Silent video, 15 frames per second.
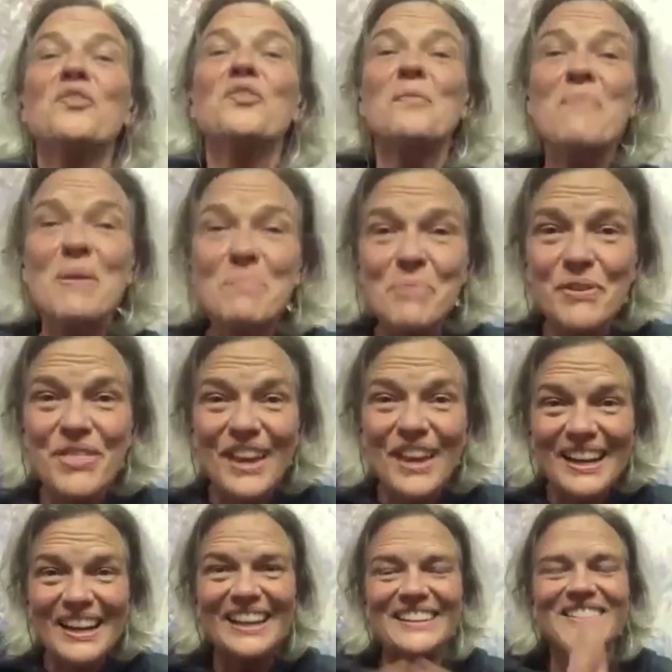I remember
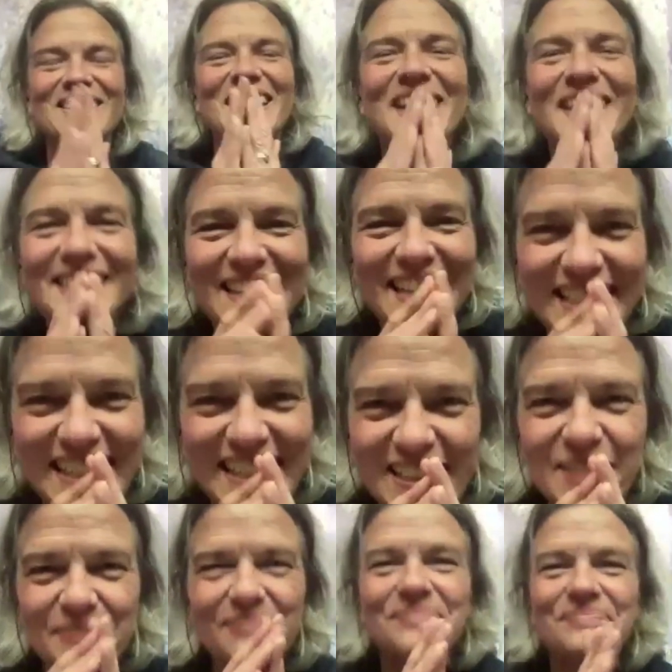that ad. Okay, yeah.
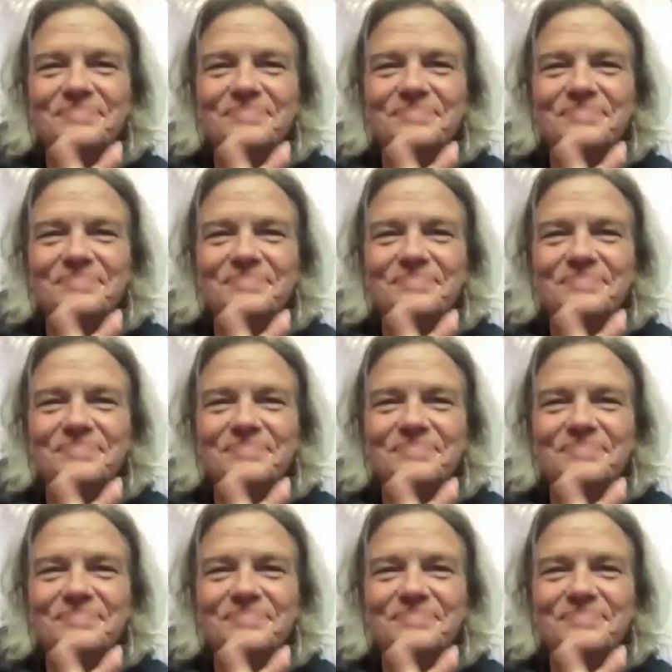